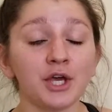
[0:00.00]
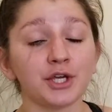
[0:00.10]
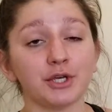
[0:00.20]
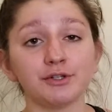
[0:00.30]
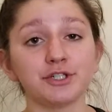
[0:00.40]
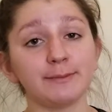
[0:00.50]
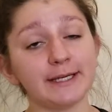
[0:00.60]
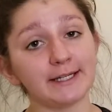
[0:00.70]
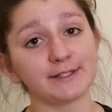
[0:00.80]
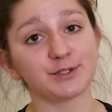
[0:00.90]
you should
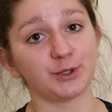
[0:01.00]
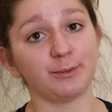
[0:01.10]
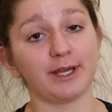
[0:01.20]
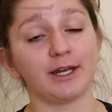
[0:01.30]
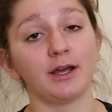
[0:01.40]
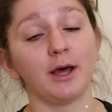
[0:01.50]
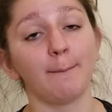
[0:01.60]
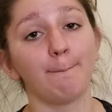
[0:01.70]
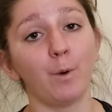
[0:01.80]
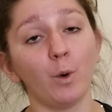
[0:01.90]
be consuming
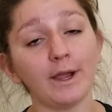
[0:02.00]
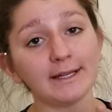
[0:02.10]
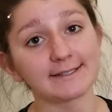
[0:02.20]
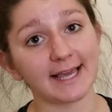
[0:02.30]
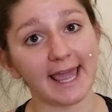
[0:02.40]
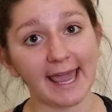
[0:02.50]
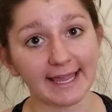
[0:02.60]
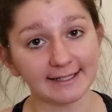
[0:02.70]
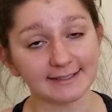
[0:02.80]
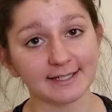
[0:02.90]

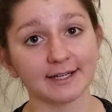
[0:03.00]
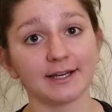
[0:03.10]
0.8